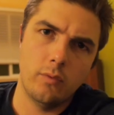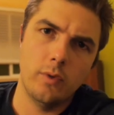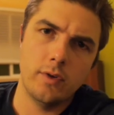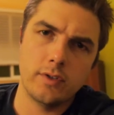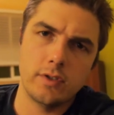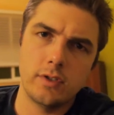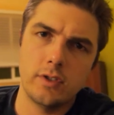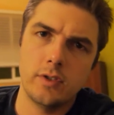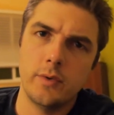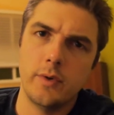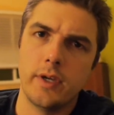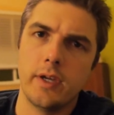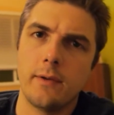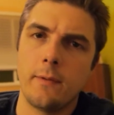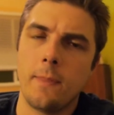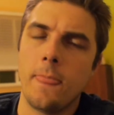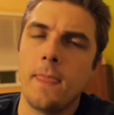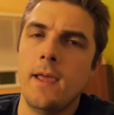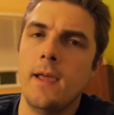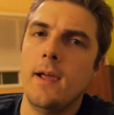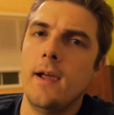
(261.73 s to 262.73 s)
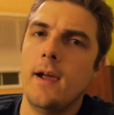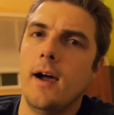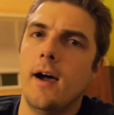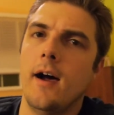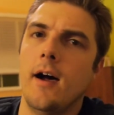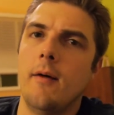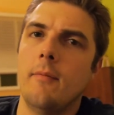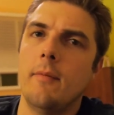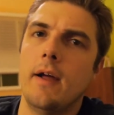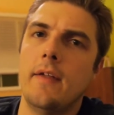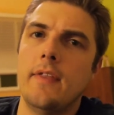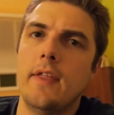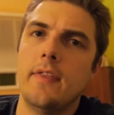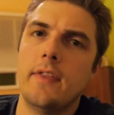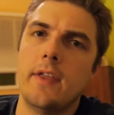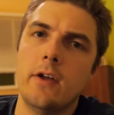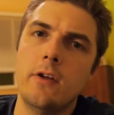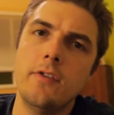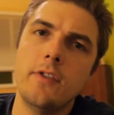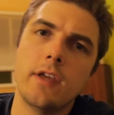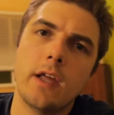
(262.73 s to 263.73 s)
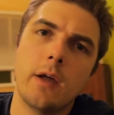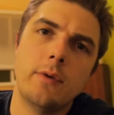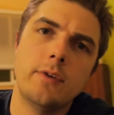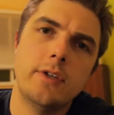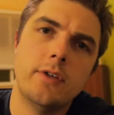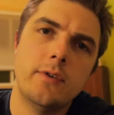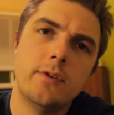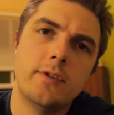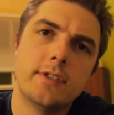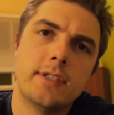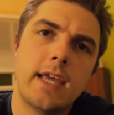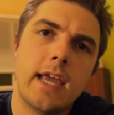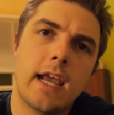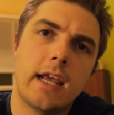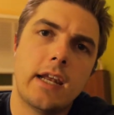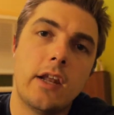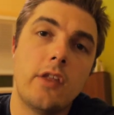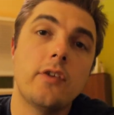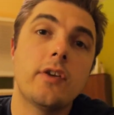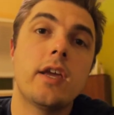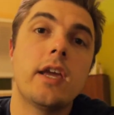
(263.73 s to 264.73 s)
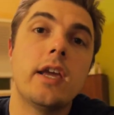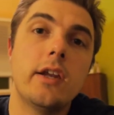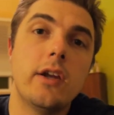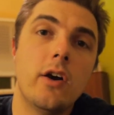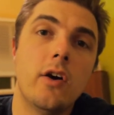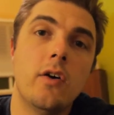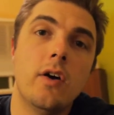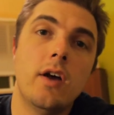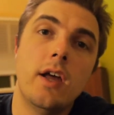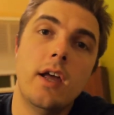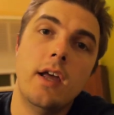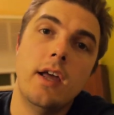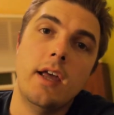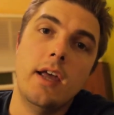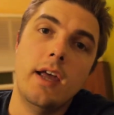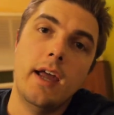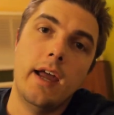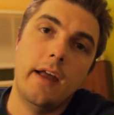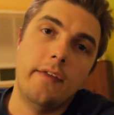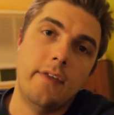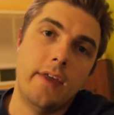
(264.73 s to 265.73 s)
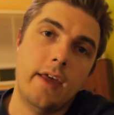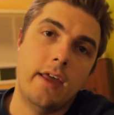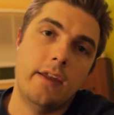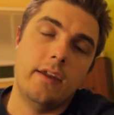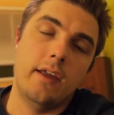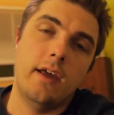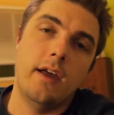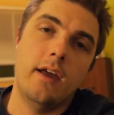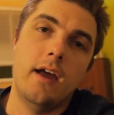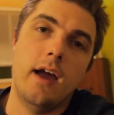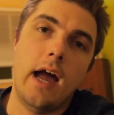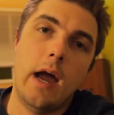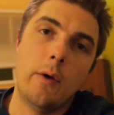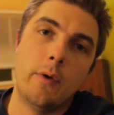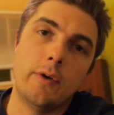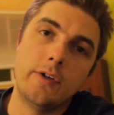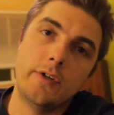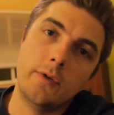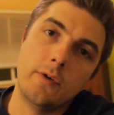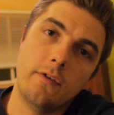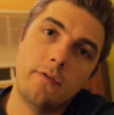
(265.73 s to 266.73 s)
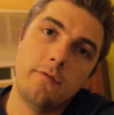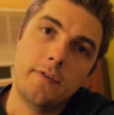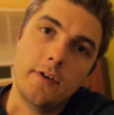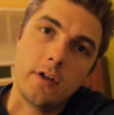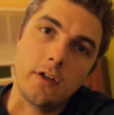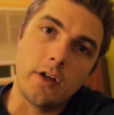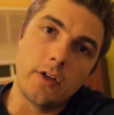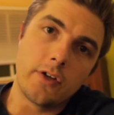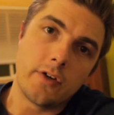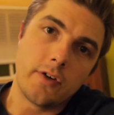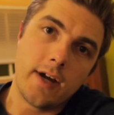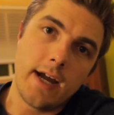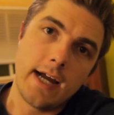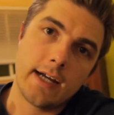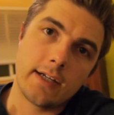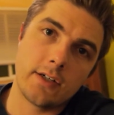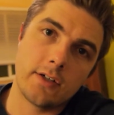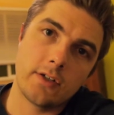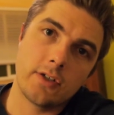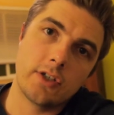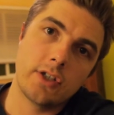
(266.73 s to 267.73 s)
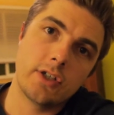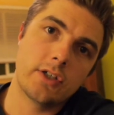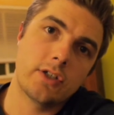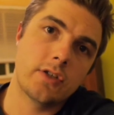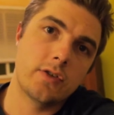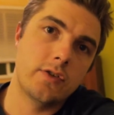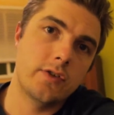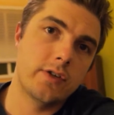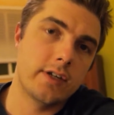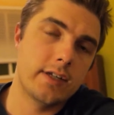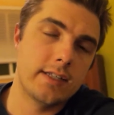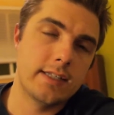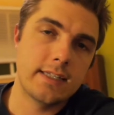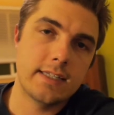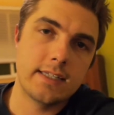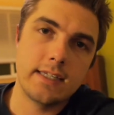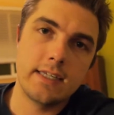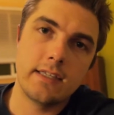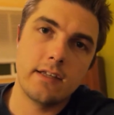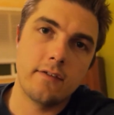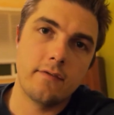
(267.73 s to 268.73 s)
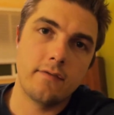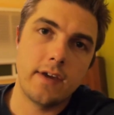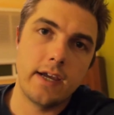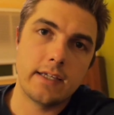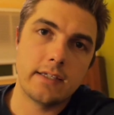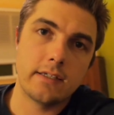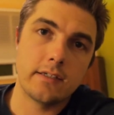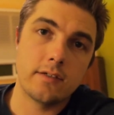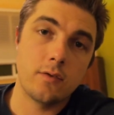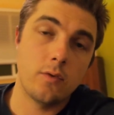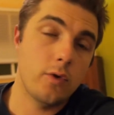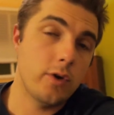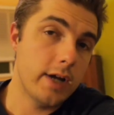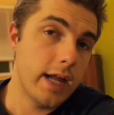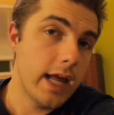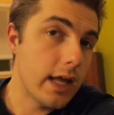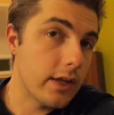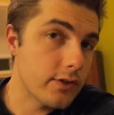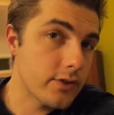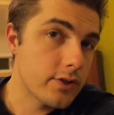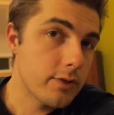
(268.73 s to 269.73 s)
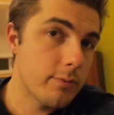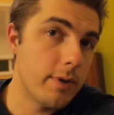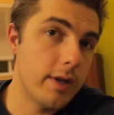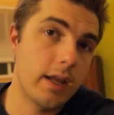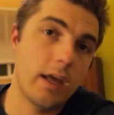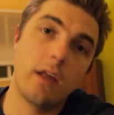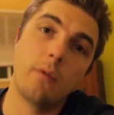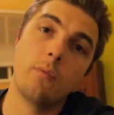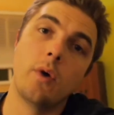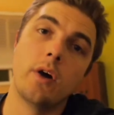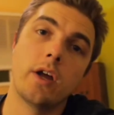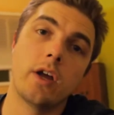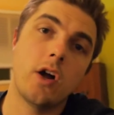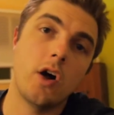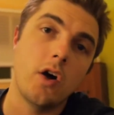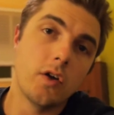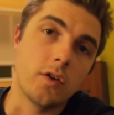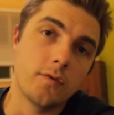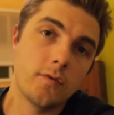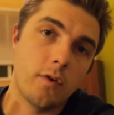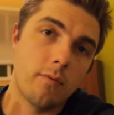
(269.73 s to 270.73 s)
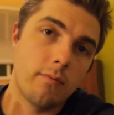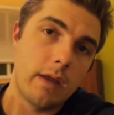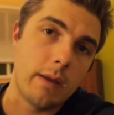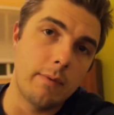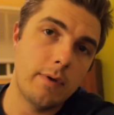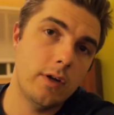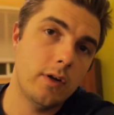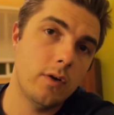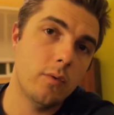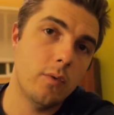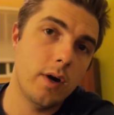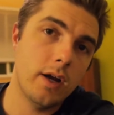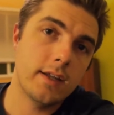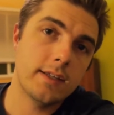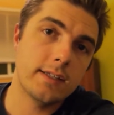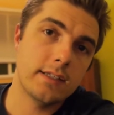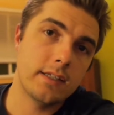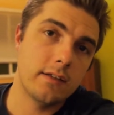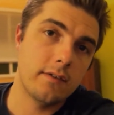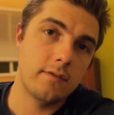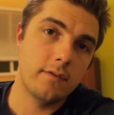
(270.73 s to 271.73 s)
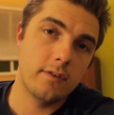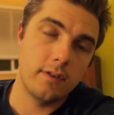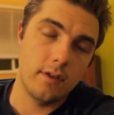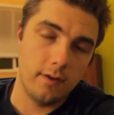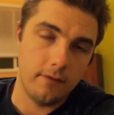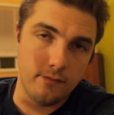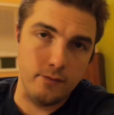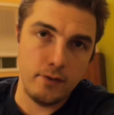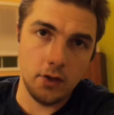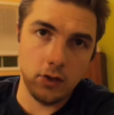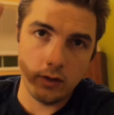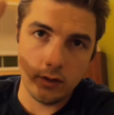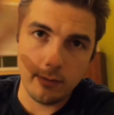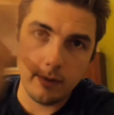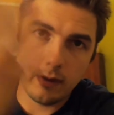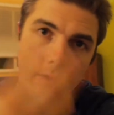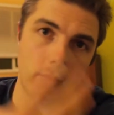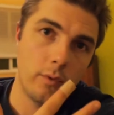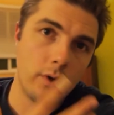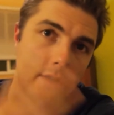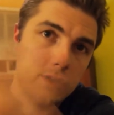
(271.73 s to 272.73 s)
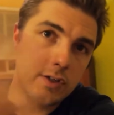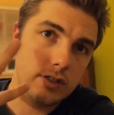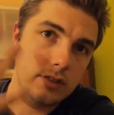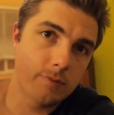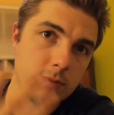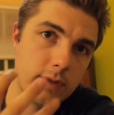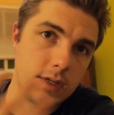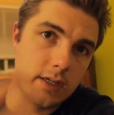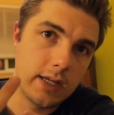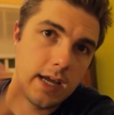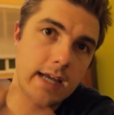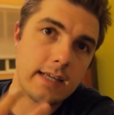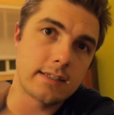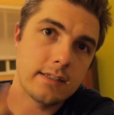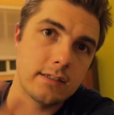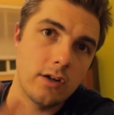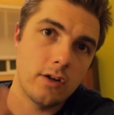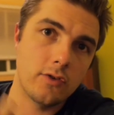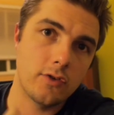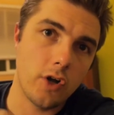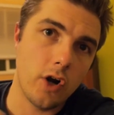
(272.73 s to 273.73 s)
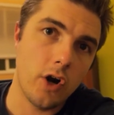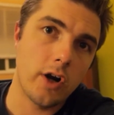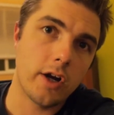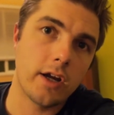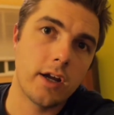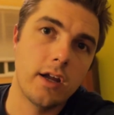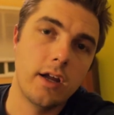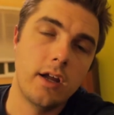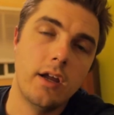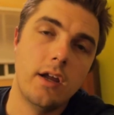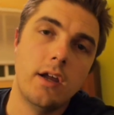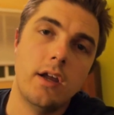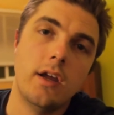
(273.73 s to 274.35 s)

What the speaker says: wasn't doing. And then the other thing I would do is take another Kino, and then I would do a fill on your actor, just so you can see their faces, or an edge, depending on what it calls for. Maybe you don't want to see a fill. You may want to just be nice and dark.